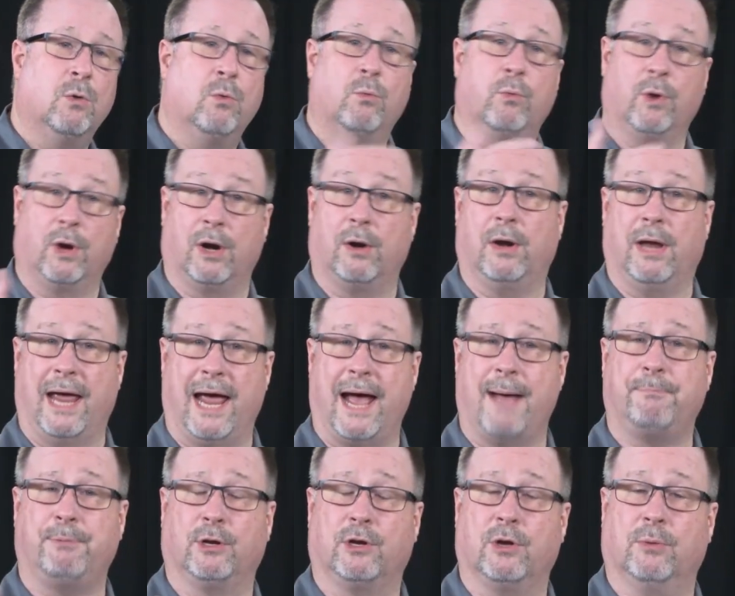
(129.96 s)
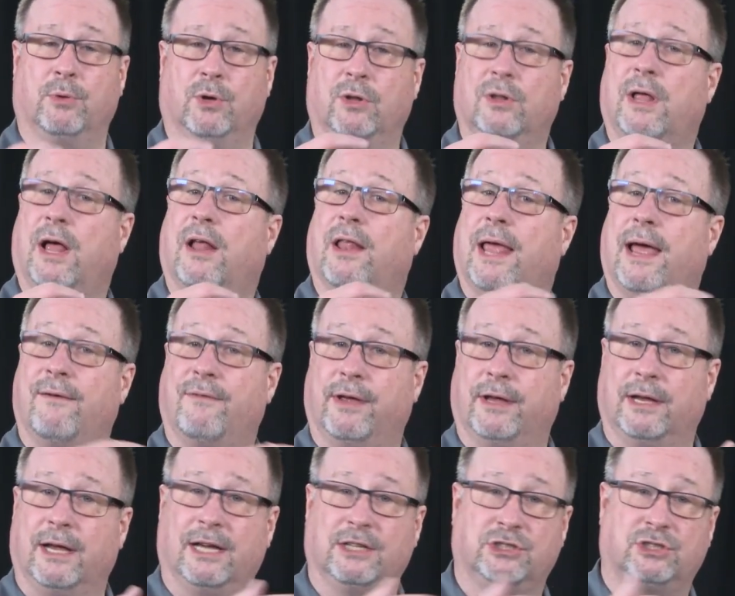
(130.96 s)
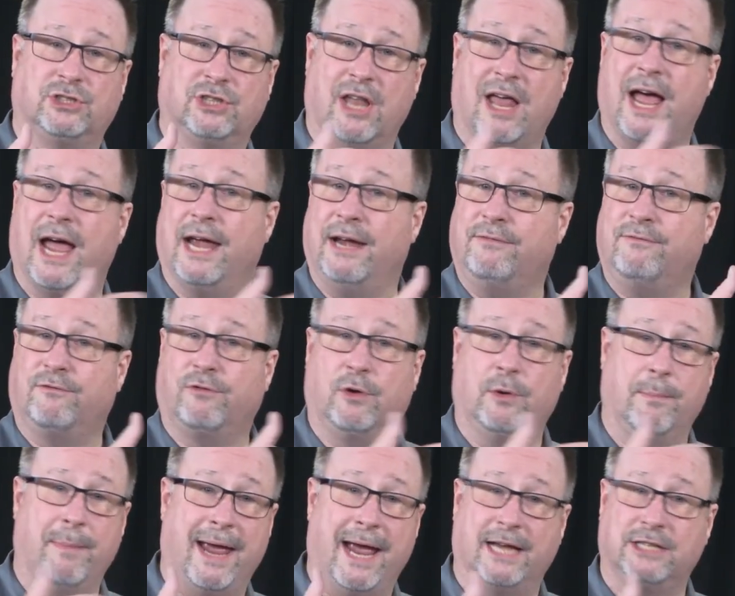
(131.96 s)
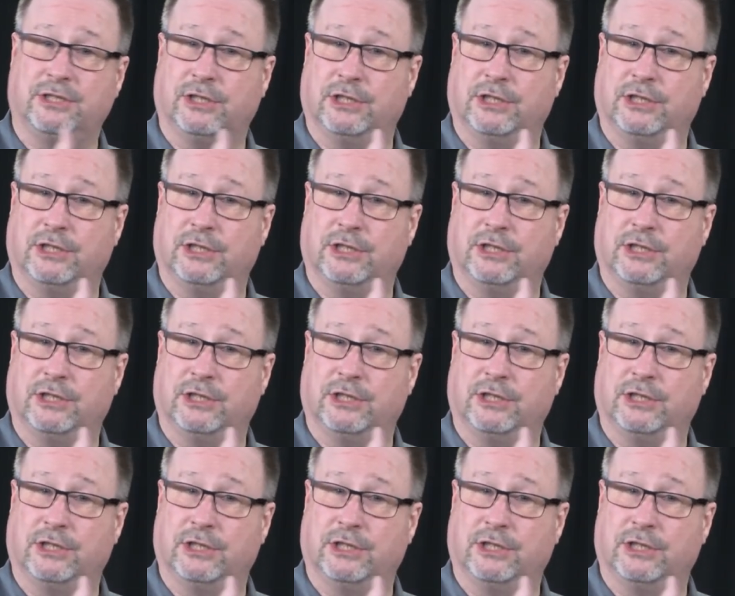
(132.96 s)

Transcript: where applicable, I'll have a slide for mass